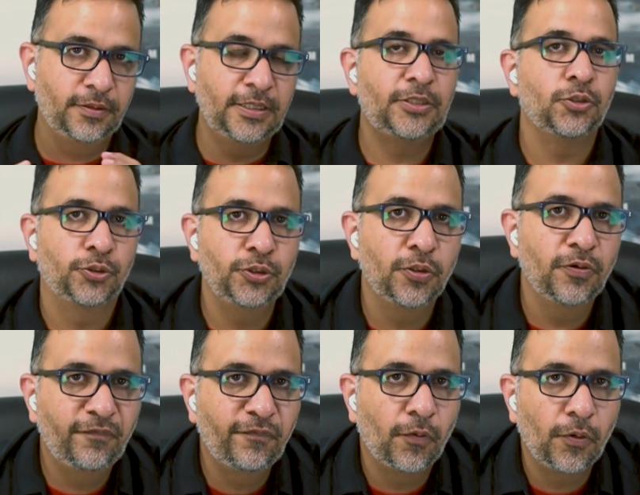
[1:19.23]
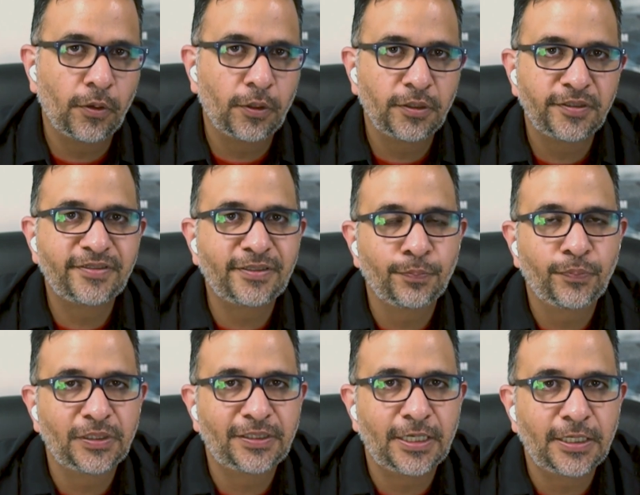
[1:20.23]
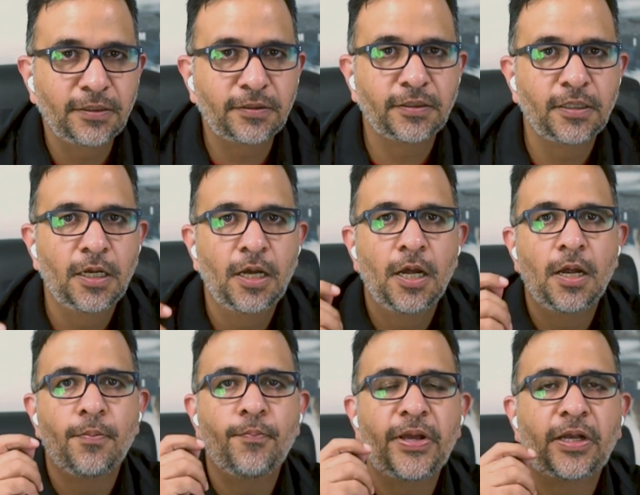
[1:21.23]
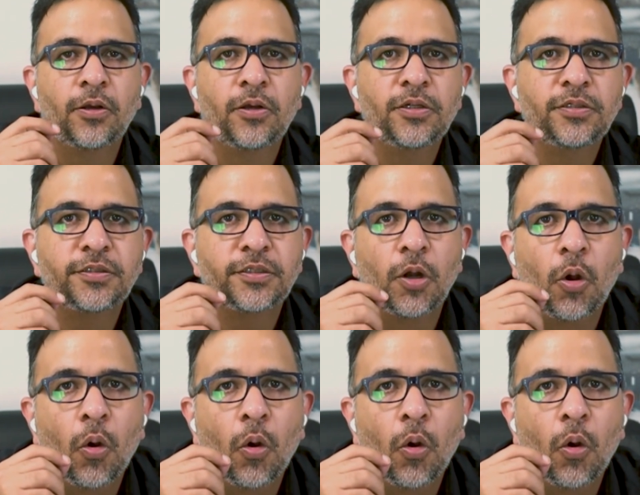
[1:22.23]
They don't go for simple things because